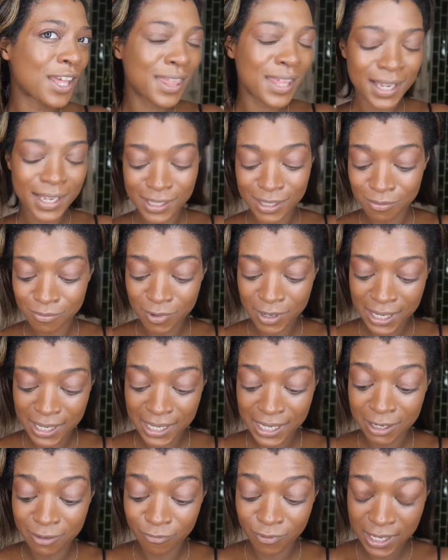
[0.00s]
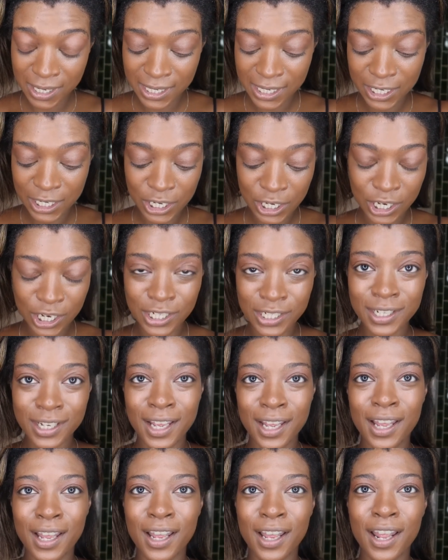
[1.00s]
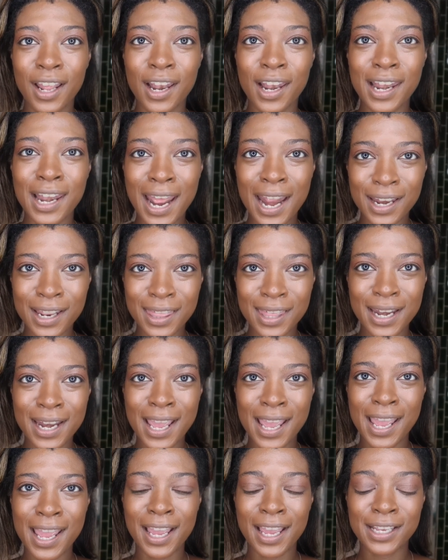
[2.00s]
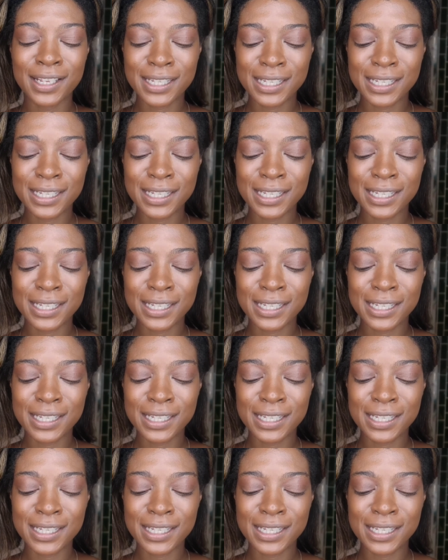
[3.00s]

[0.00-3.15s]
think it's a really, really good lengthening,